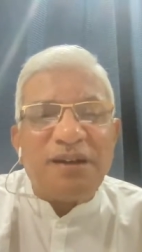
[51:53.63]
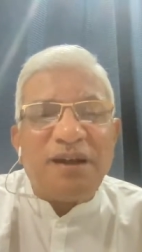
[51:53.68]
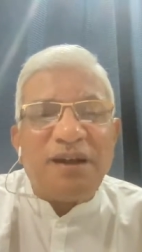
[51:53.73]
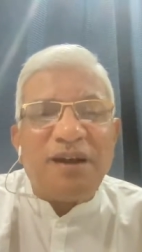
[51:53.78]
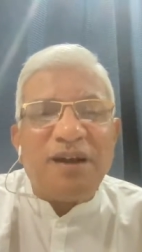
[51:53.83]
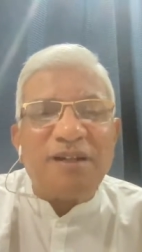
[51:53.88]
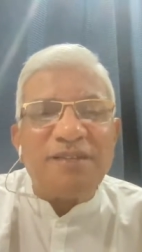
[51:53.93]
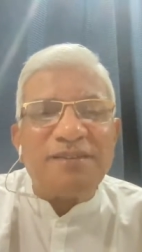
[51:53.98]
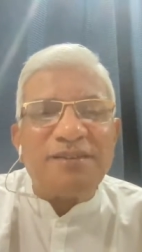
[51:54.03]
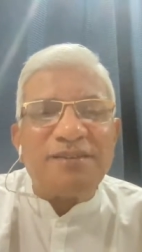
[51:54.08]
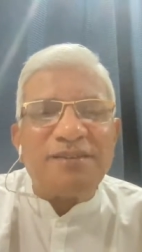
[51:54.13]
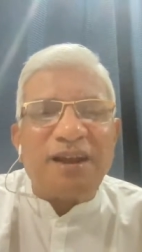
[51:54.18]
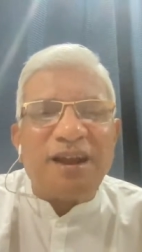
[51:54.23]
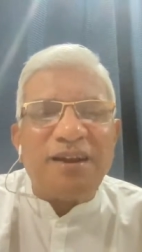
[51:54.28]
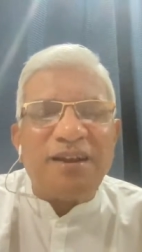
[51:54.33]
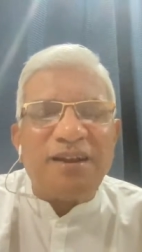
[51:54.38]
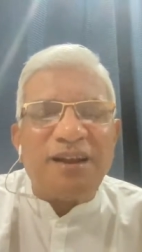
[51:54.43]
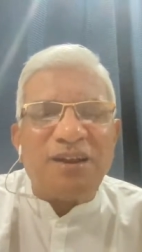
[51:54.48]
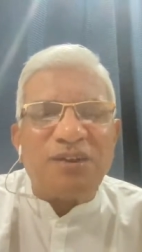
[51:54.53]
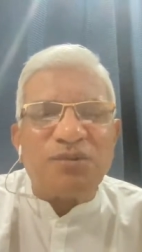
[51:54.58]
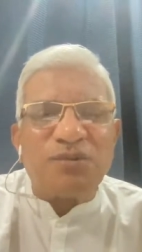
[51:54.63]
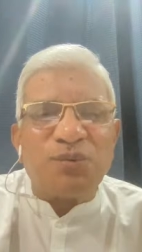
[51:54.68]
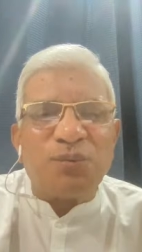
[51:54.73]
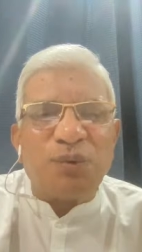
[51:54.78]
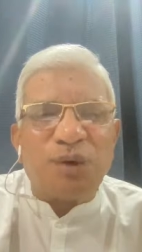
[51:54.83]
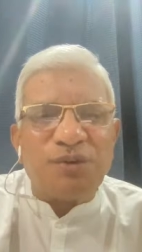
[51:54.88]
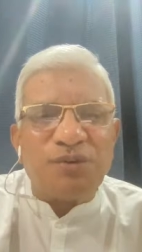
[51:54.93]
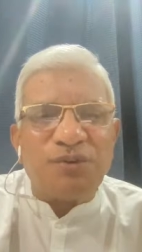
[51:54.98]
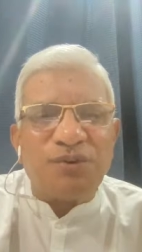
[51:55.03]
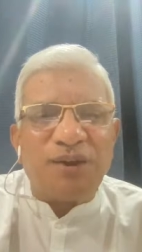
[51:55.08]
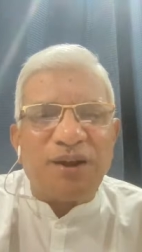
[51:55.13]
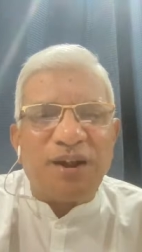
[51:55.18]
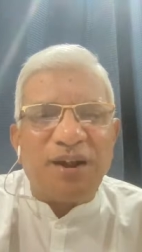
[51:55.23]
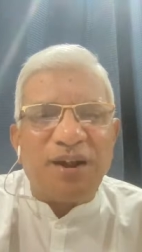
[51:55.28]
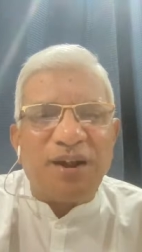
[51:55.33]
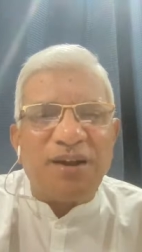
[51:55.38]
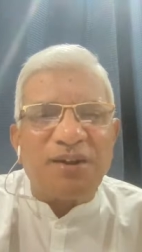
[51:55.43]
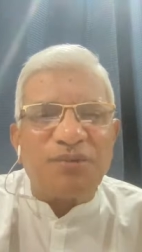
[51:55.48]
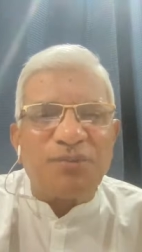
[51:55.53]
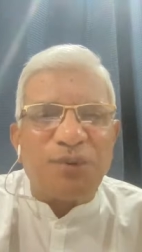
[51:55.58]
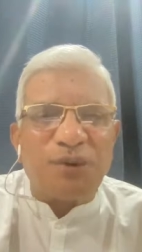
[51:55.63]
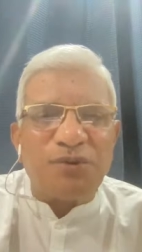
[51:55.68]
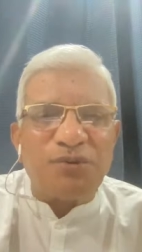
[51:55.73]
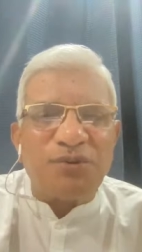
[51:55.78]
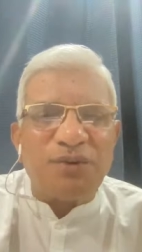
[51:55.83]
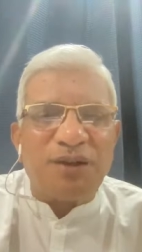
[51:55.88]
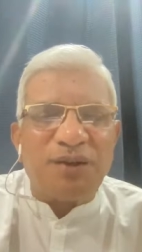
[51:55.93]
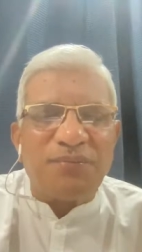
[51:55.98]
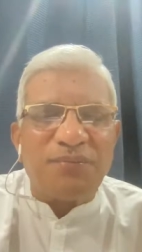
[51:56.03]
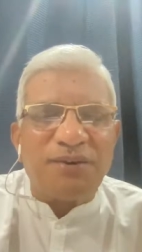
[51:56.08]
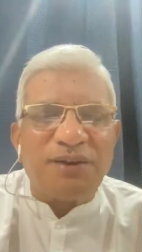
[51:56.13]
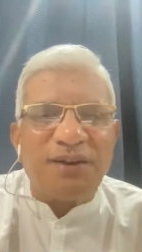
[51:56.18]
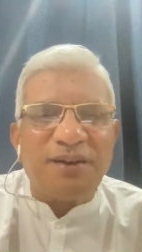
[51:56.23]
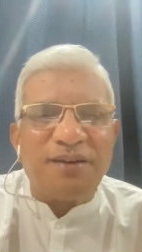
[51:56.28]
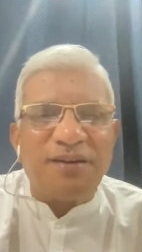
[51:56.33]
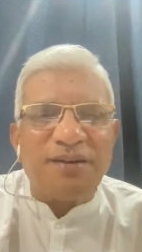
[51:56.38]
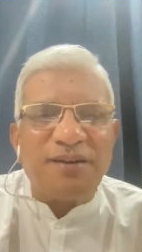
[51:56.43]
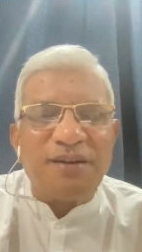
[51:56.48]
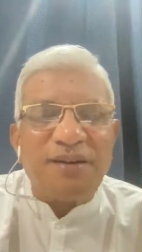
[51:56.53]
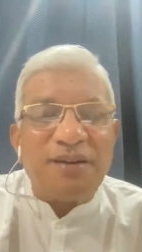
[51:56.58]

All these ideas: wash your hands, wash your feet,